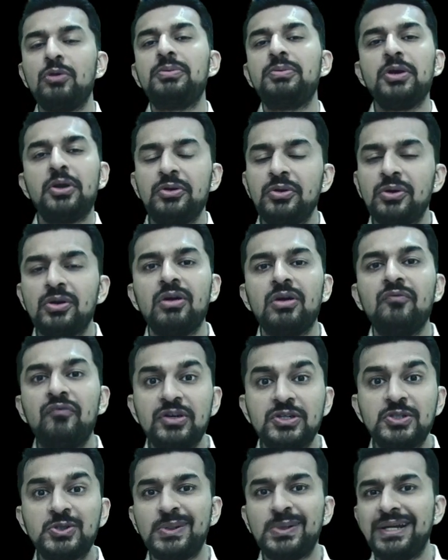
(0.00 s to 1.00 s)
beyond your
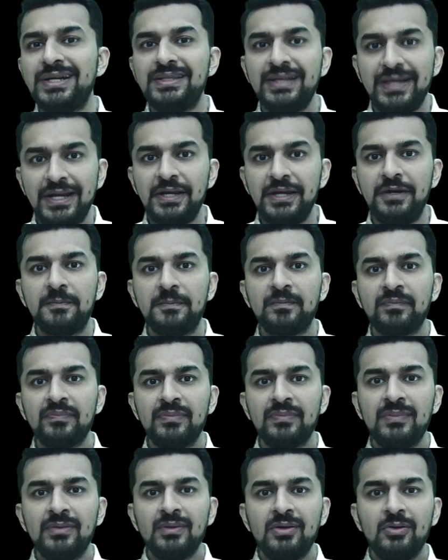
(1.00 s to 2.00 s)
comfort zone at the end,
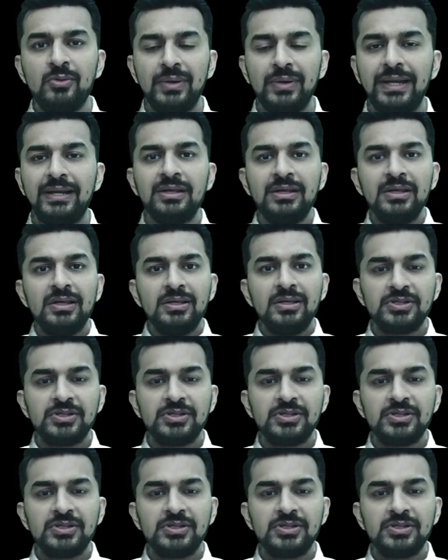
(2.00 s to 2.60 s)
right?